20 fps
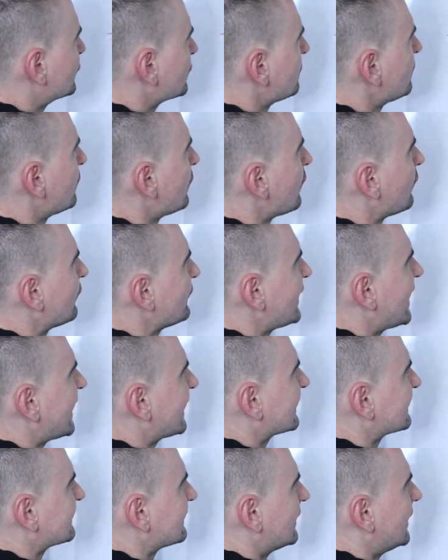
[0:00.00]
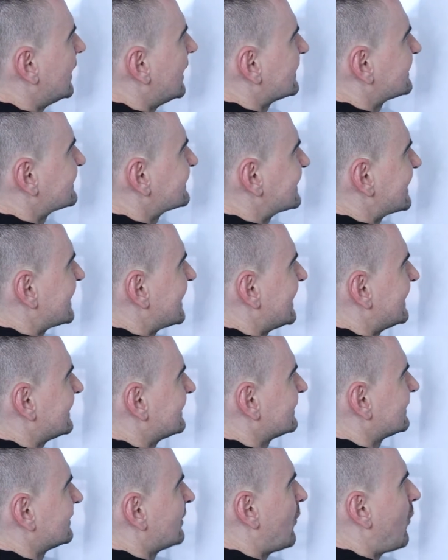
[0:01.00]
to move negative uh,
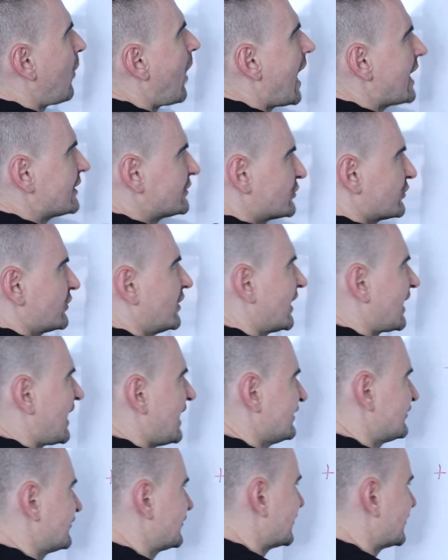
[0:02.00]
ten y to the right